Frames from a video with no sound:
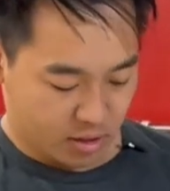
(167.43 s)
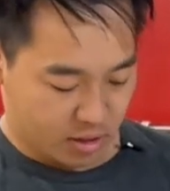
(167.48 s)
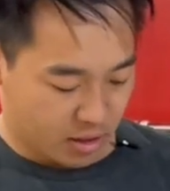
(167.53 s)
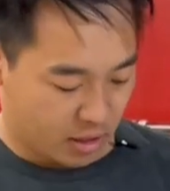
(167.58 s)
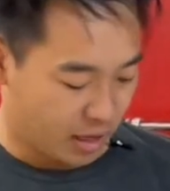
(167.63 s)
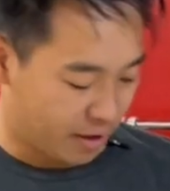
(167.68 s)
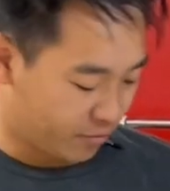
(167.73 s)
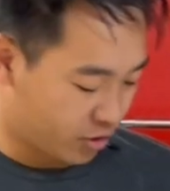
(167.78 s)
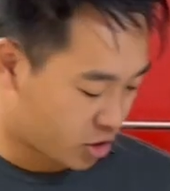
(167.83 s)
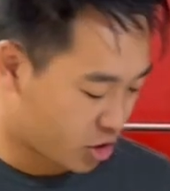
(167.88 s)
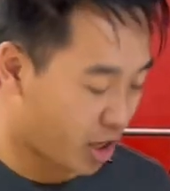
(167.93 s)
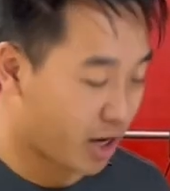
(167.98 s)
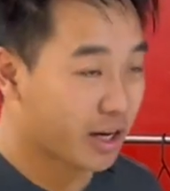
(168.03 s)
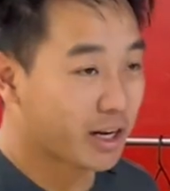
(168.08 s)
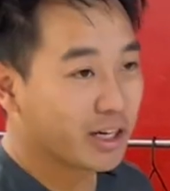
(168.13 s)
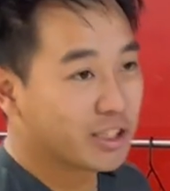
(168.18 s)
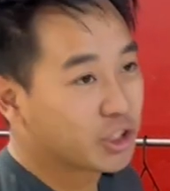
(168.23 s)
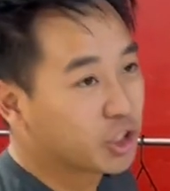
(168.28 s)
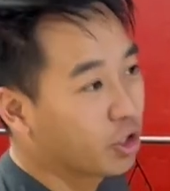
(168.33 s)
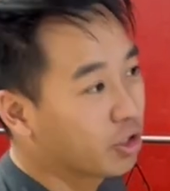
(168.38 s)
hey, if you're trying to
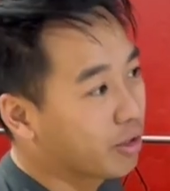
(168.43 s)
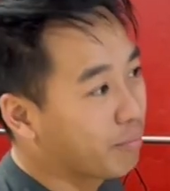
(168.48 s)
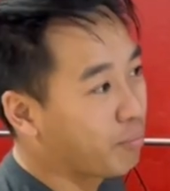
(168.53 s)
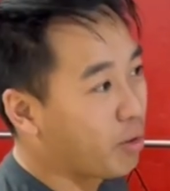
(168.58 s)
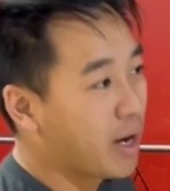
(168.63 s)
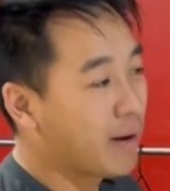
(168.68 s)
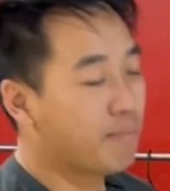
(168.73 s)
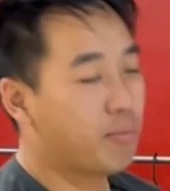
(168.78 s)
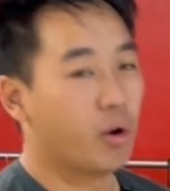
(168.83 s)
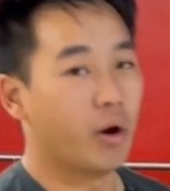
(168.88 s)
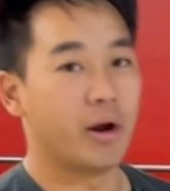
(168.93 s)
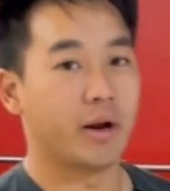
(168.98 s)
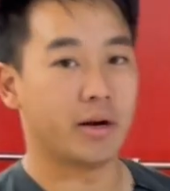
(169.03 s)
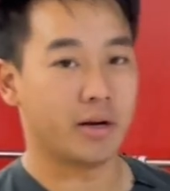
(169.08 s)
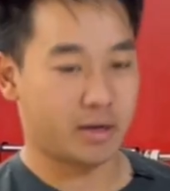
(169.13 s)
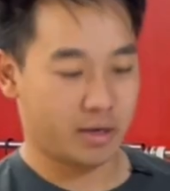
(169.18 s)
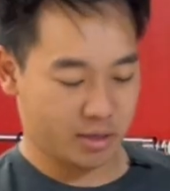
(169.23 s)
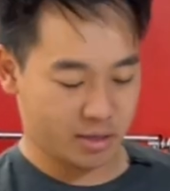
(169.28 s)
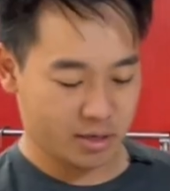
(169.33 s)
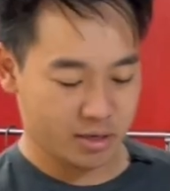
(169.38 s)
control the break point,
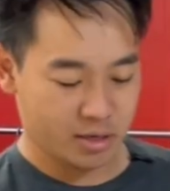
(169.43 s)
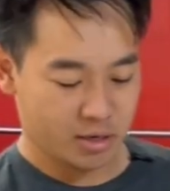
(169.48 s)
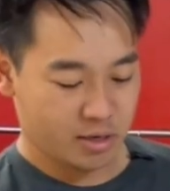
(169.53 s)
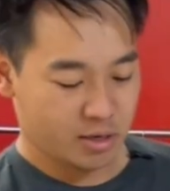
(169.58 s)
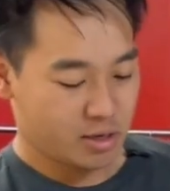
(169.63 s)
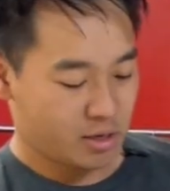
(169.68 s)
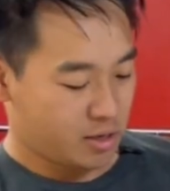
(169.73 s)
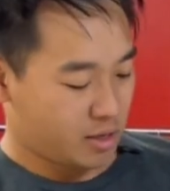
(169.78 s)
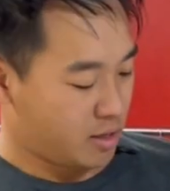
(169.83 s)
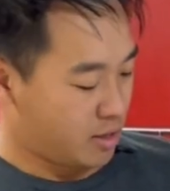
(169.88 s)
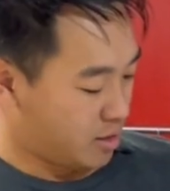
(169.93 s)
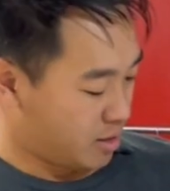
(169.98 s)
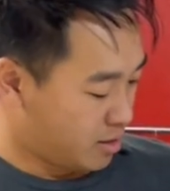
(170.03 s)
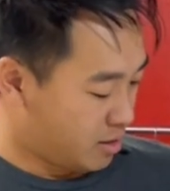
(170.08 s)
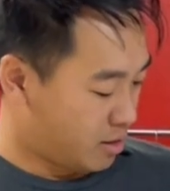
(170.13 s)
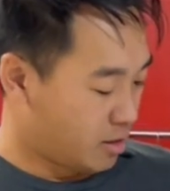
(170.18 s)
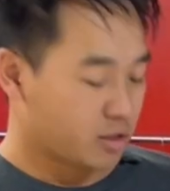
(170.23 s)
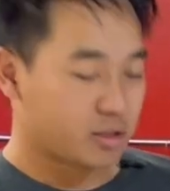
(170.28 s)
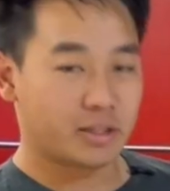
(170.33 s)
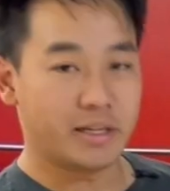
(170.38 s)

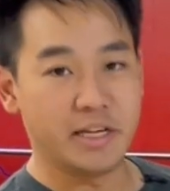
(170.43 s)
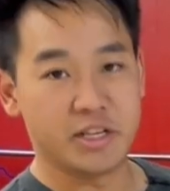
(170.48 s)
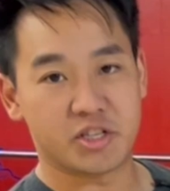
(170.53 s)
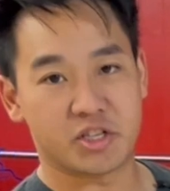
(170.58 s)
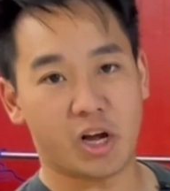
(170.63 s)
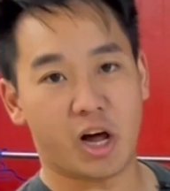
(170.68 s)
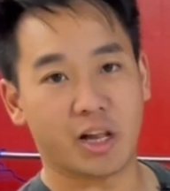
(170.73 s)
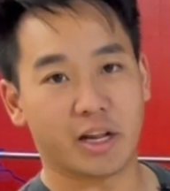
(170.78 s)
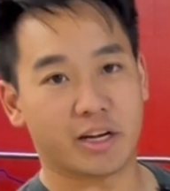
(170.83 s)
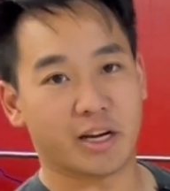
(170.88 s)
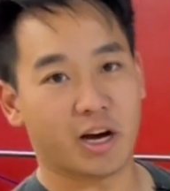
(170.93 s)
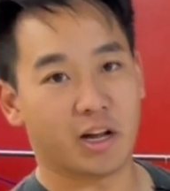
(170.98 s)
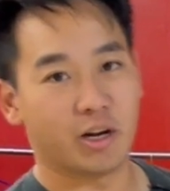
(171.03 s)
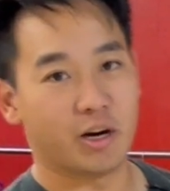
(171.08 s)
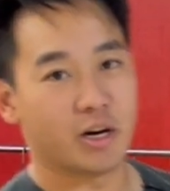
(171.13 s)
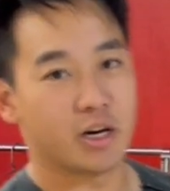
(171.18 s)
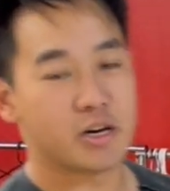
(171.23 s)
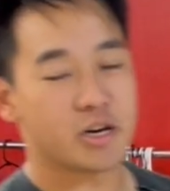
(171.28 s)
these solid color